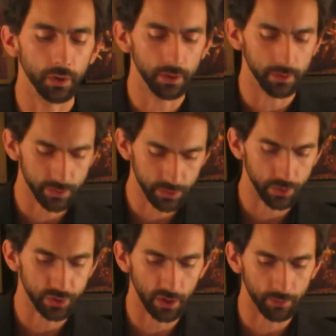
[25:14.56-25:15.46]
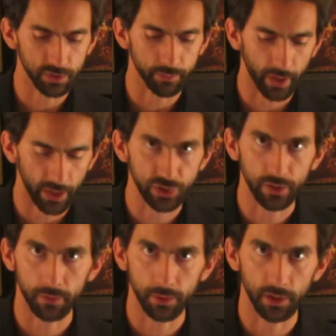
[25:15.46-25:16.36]
It is our job to patch
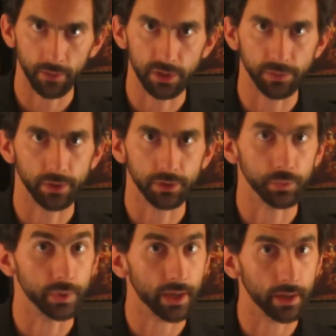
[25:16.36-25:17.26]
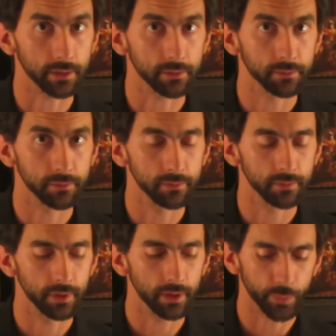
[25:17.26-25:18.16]
everything up as much as we can,
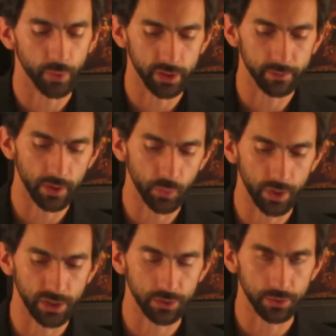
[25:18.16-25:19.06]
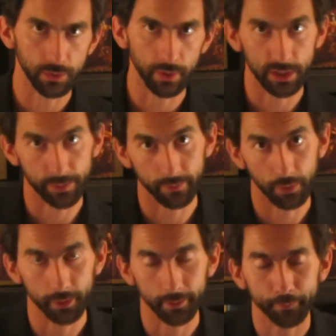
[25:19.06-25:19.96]
and one of the main ways to do that is by
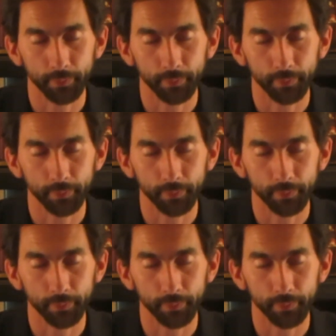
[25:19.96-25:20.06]
voting.